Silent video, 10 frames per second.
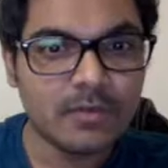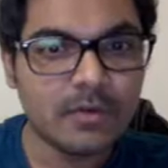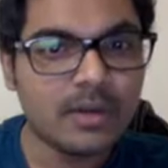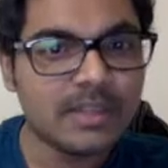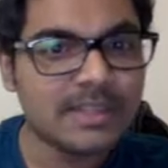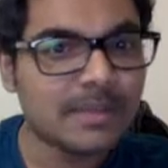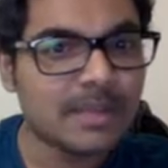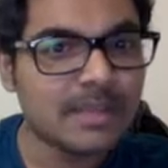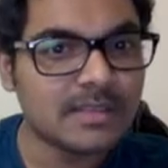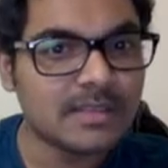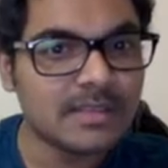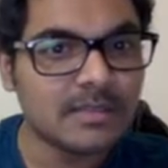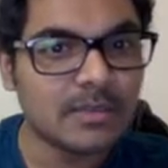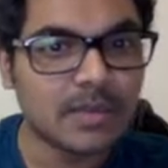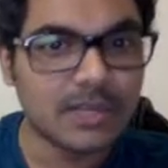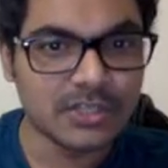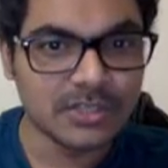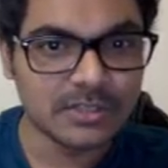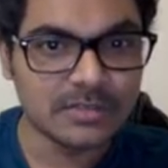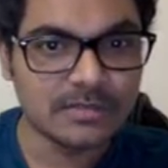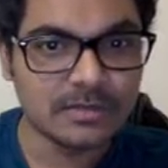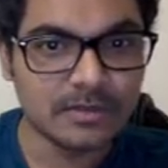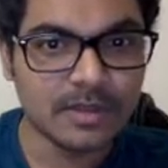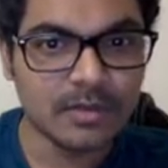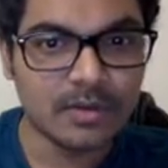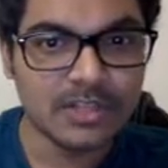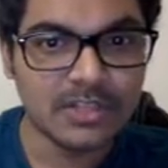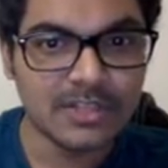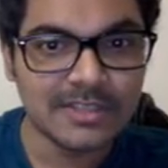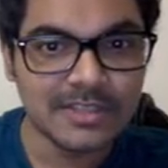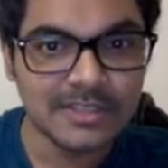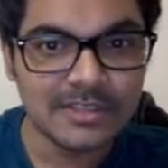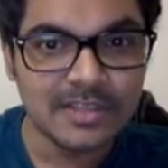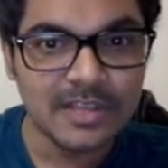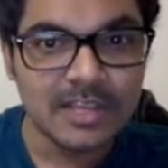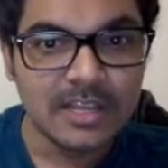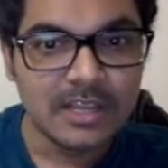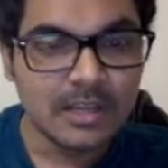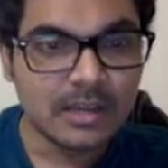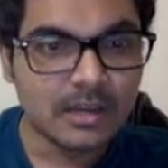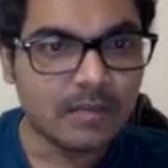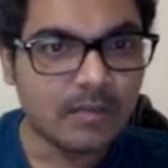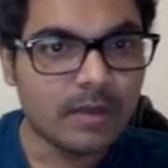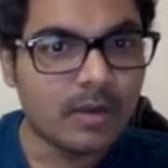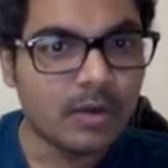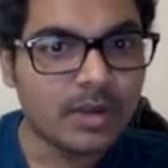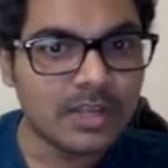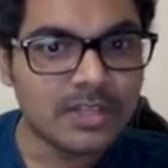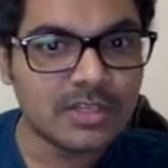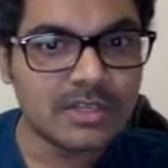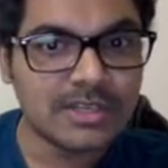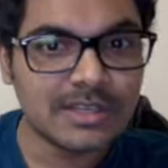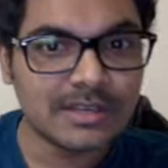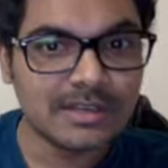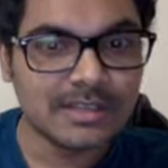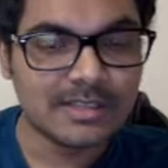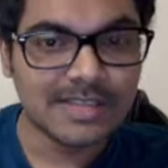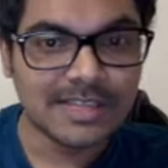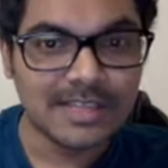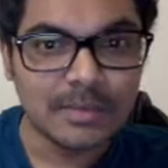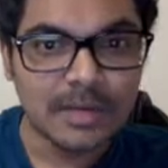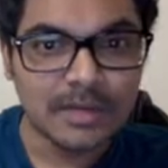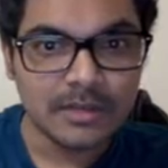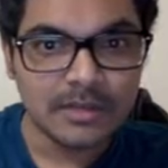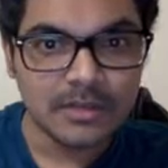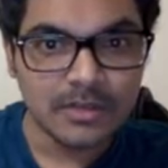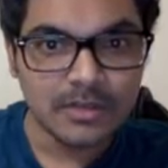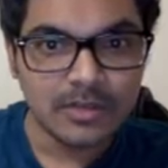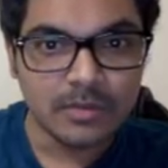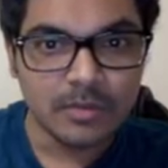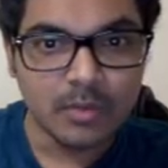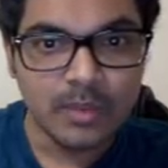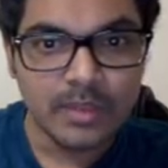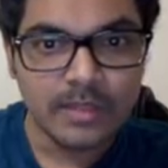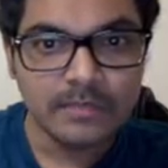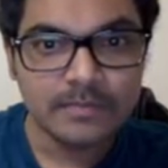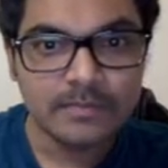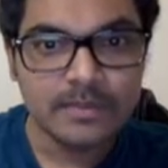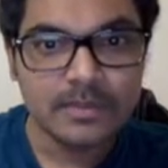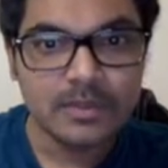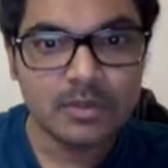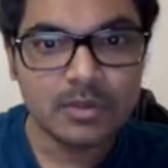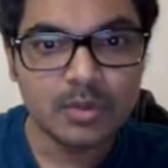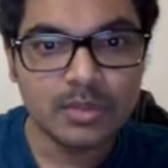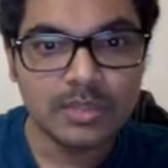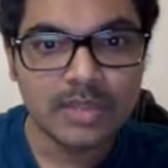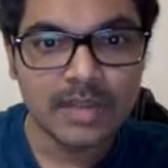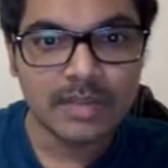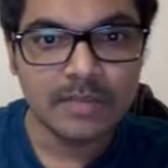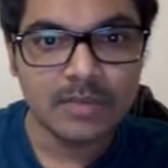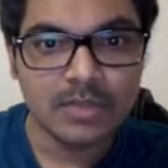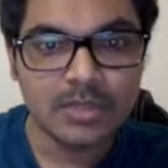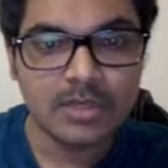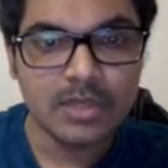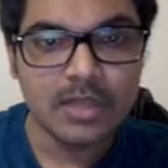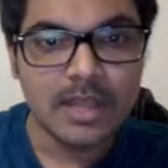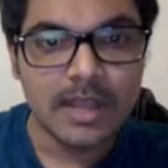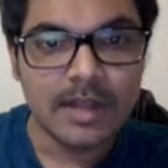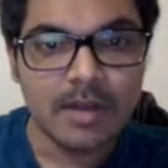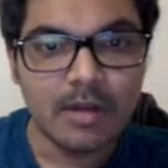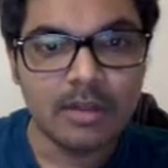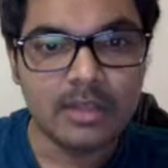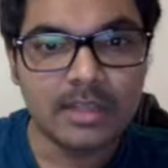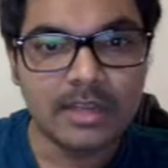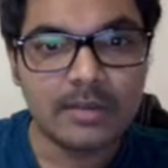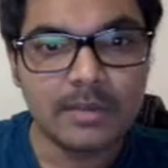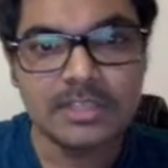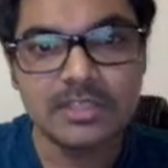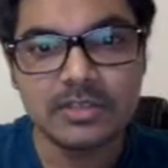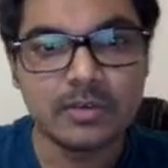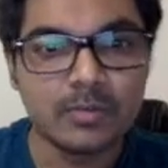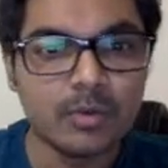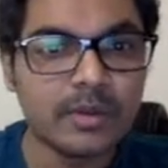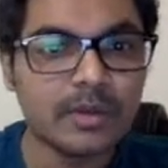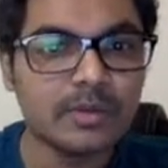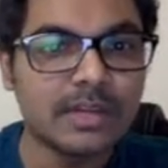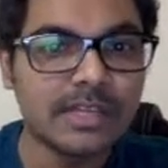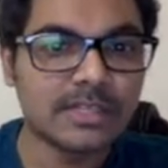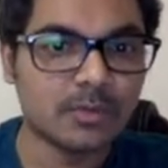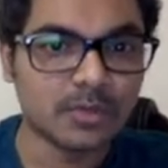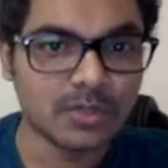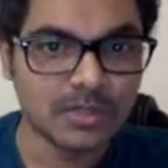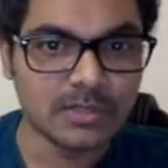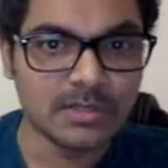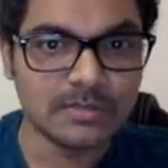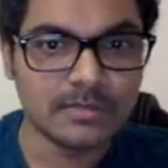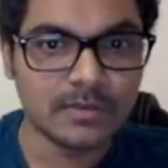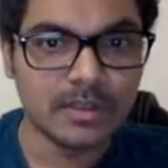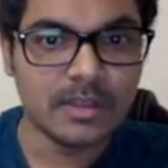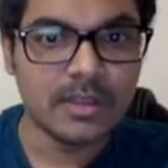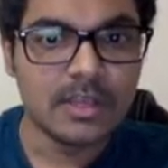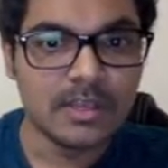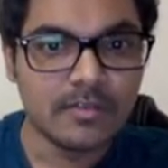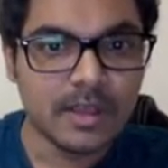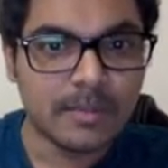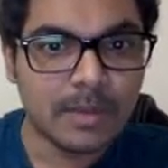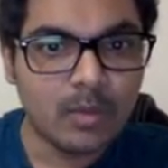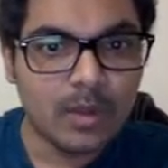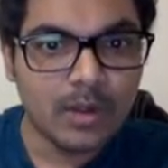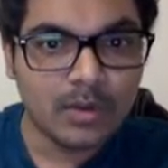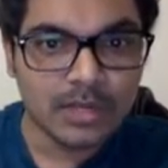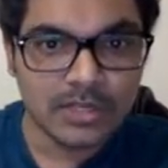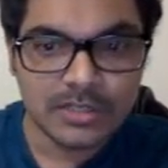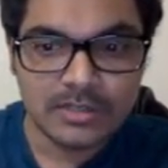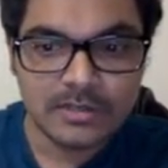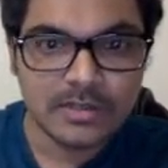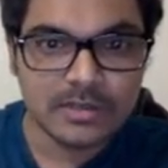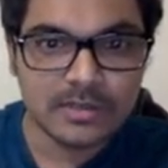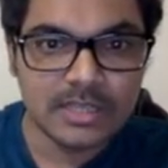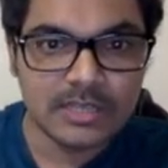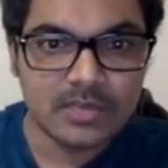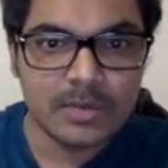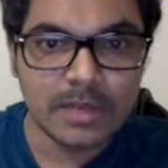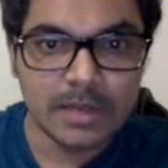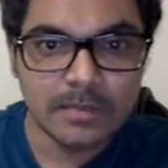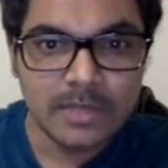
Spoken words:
let's apply some rotations. Okay, rotation in the sense one rotation is nothing but, so you are moving 2 to the starting position and all the other elements you're moving to the next positions. Okay, if I apply one rotation, so this will become